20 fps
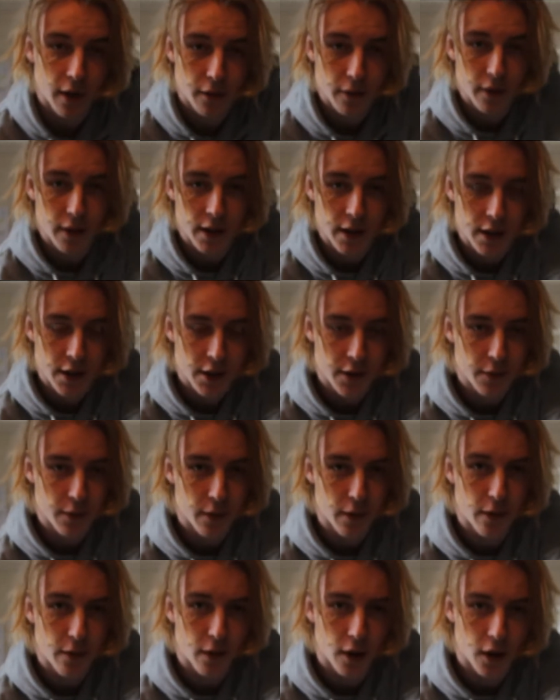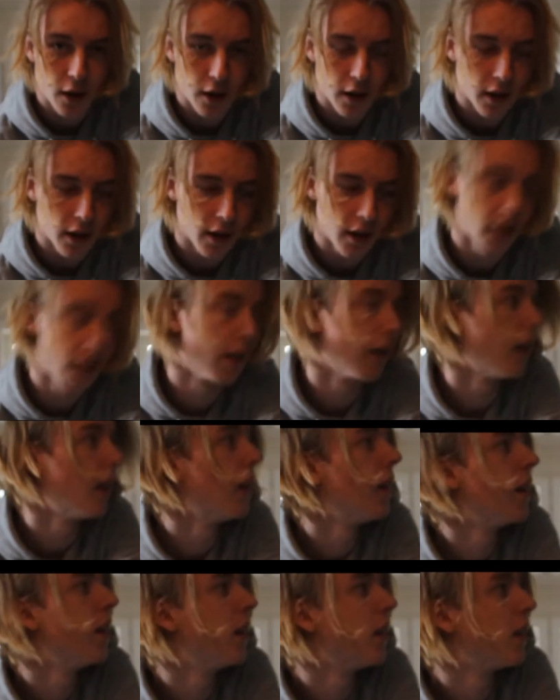finished with like uh,
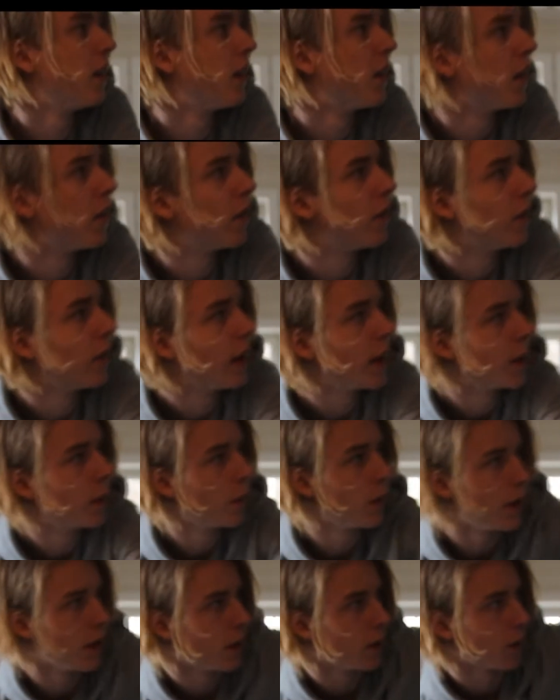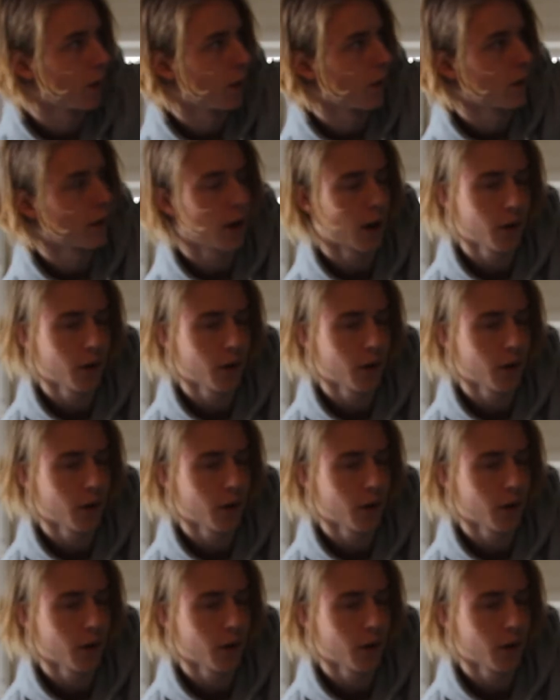the thing we did on the